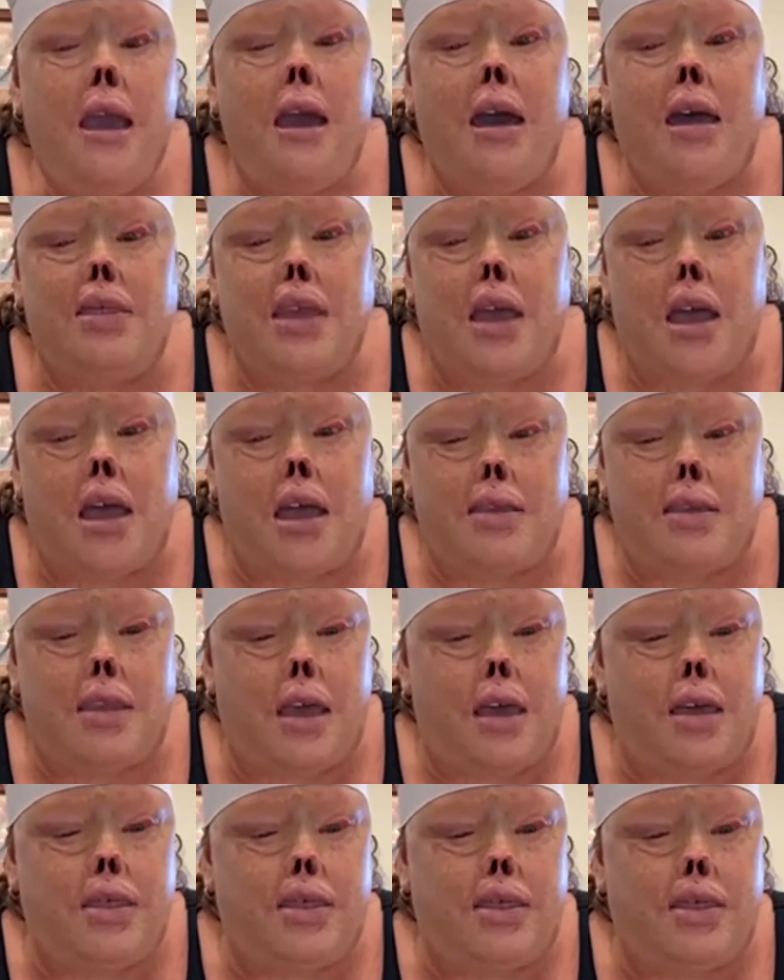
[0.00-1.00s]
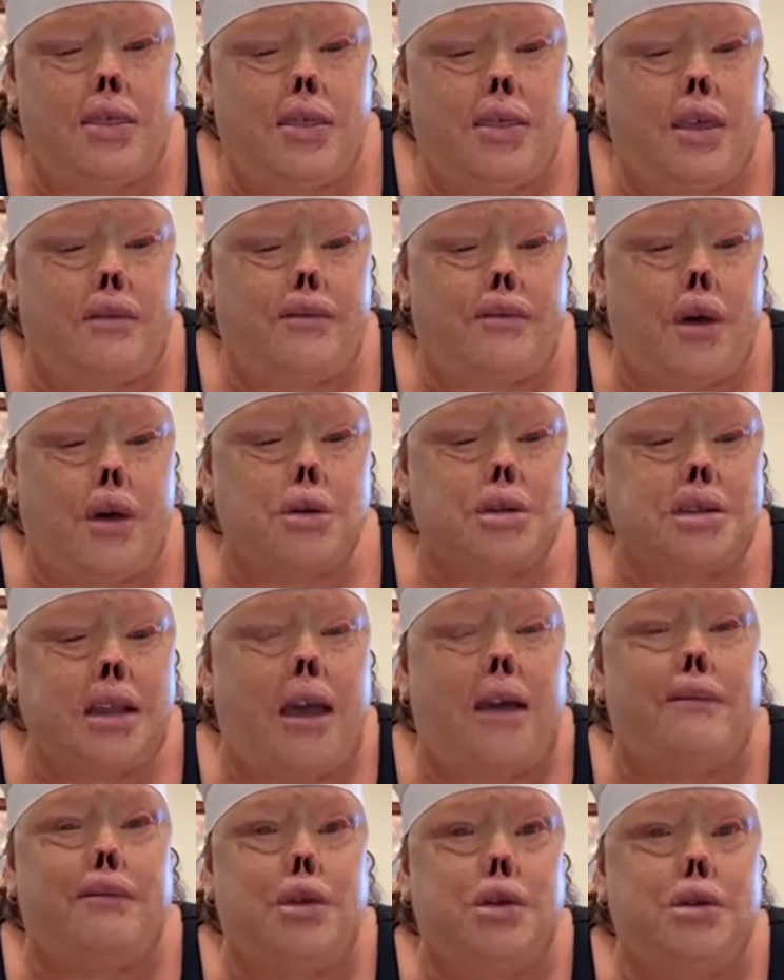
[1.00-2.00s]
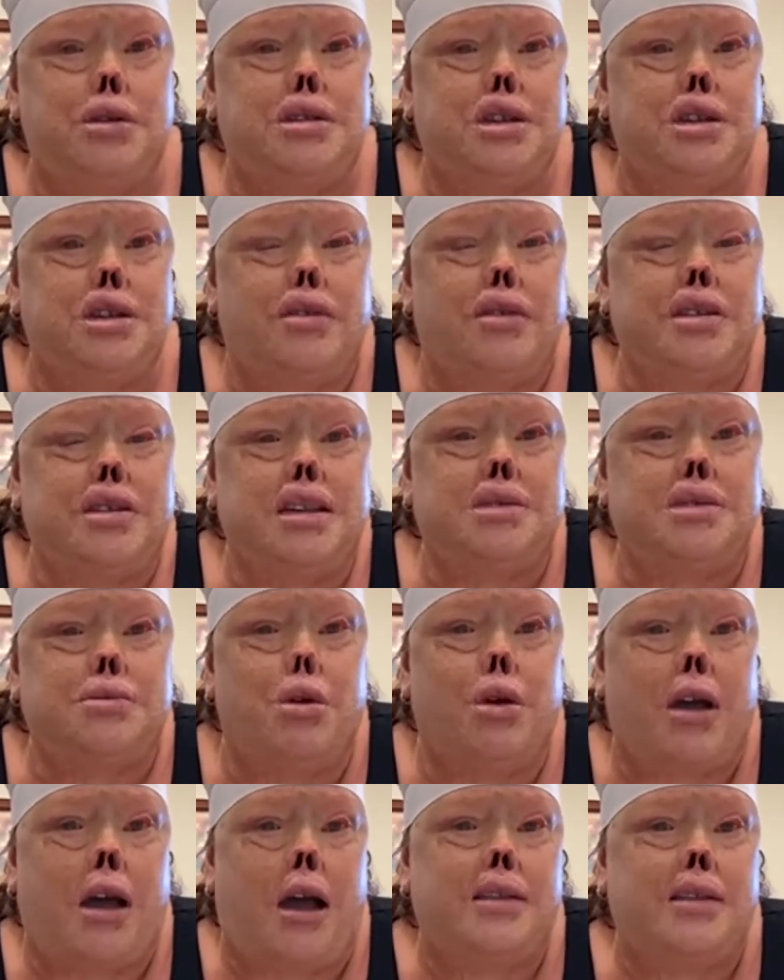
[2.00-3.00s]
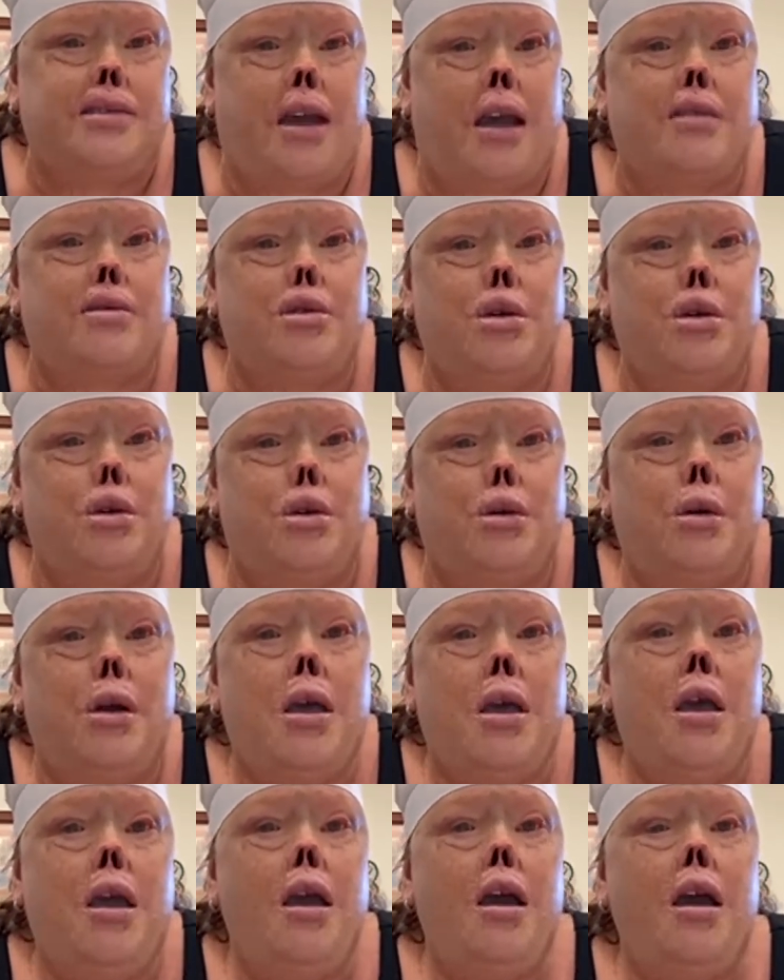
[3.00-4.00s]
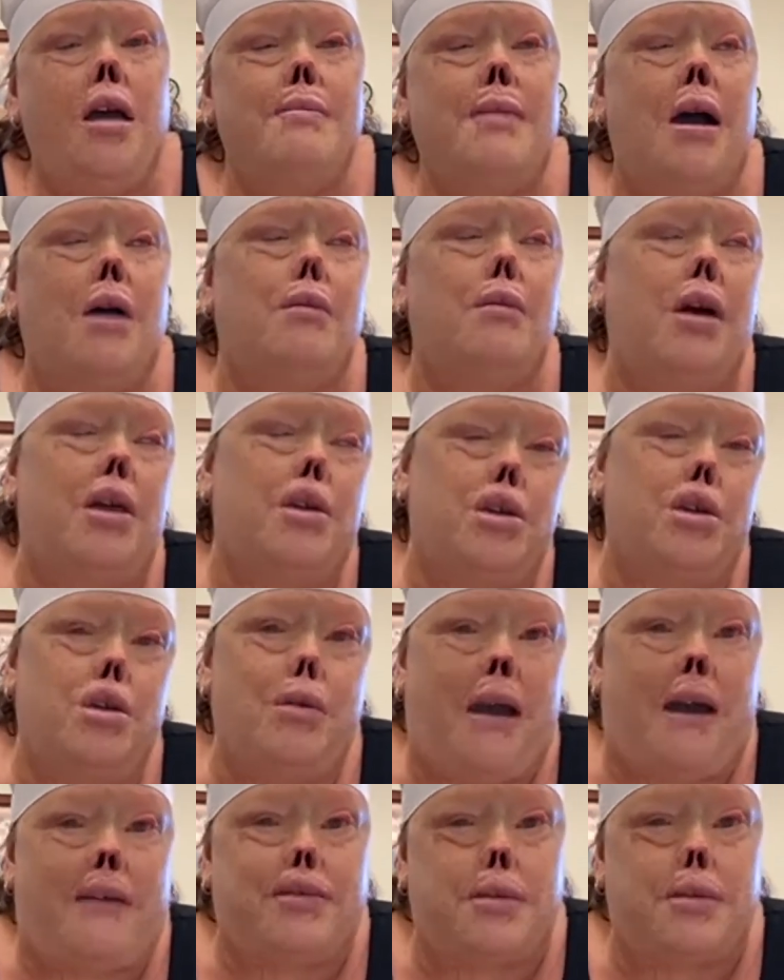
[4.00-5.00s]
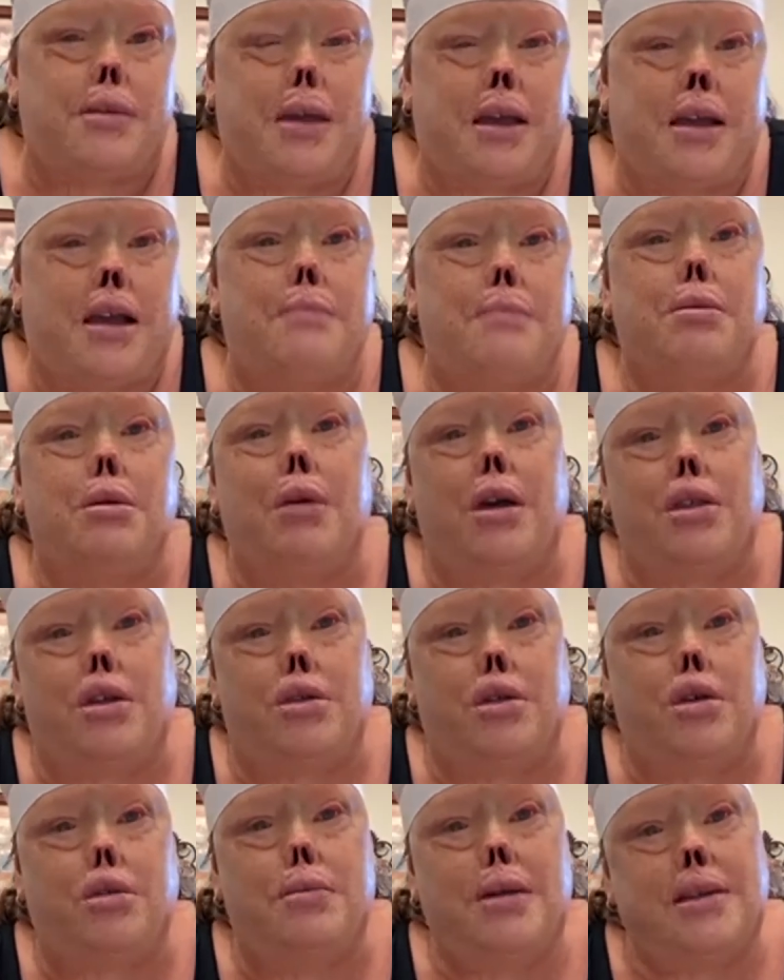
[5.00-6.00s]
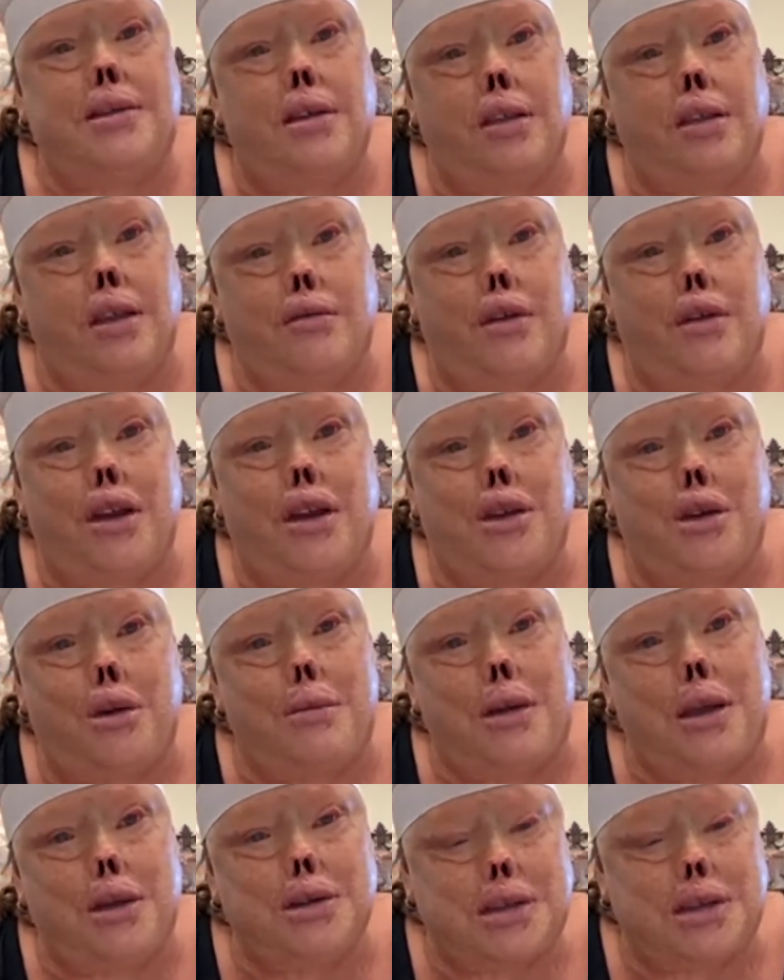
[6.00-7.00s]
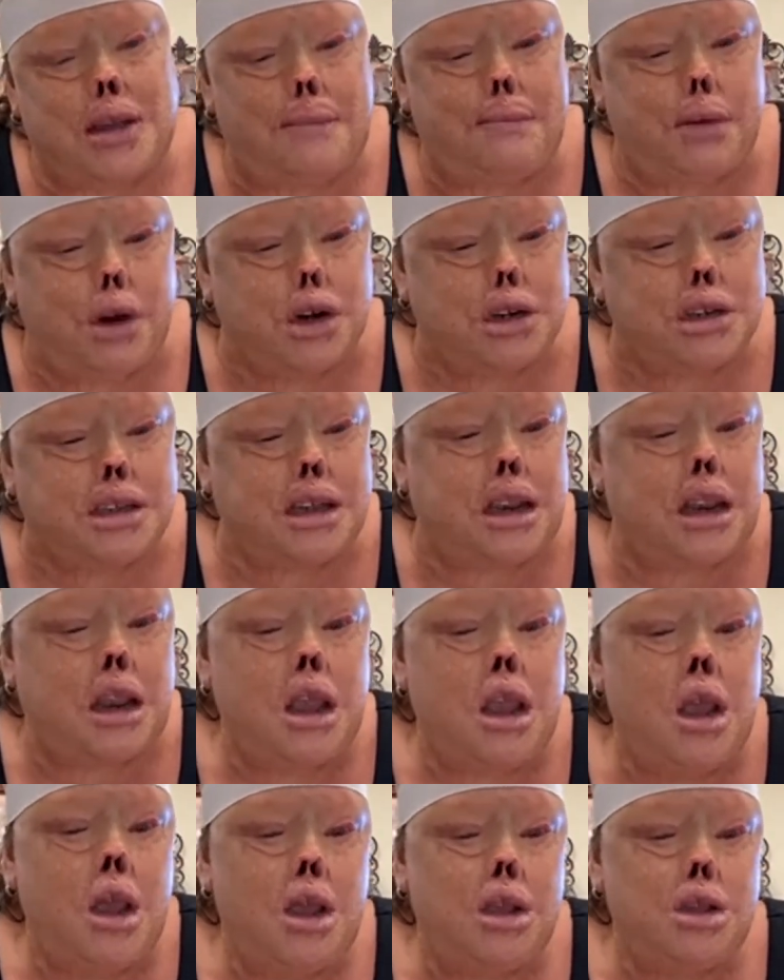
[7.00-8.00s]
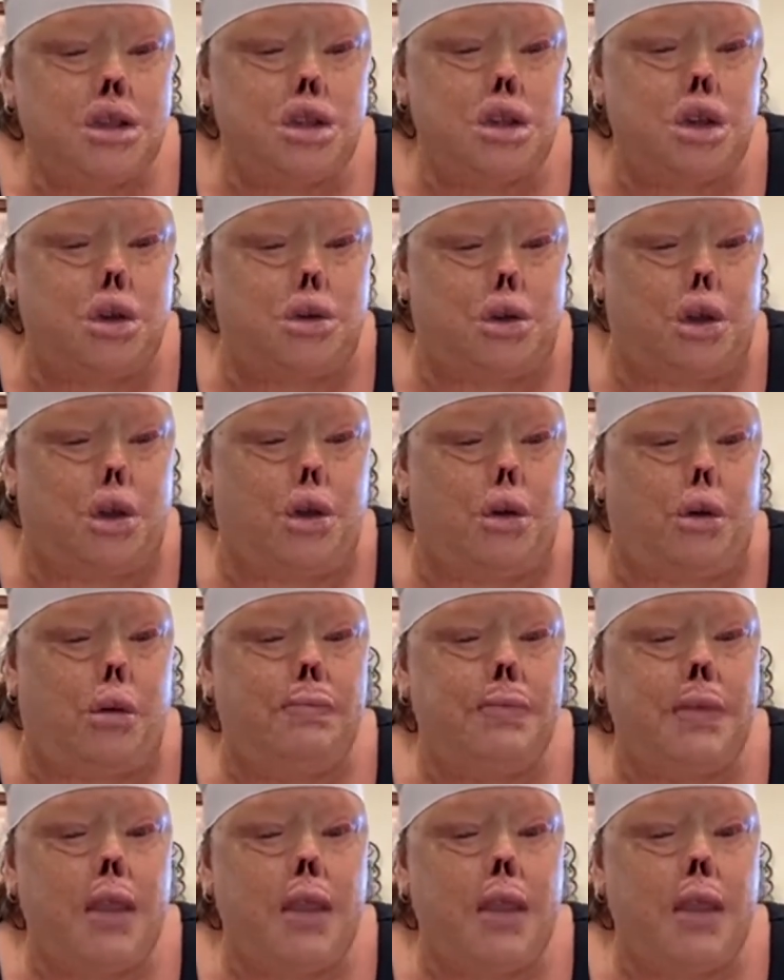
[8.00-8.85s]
And then the folks at Food Services will contact you about whether you have to pick up or whether they'll be delivering your meals in person to you.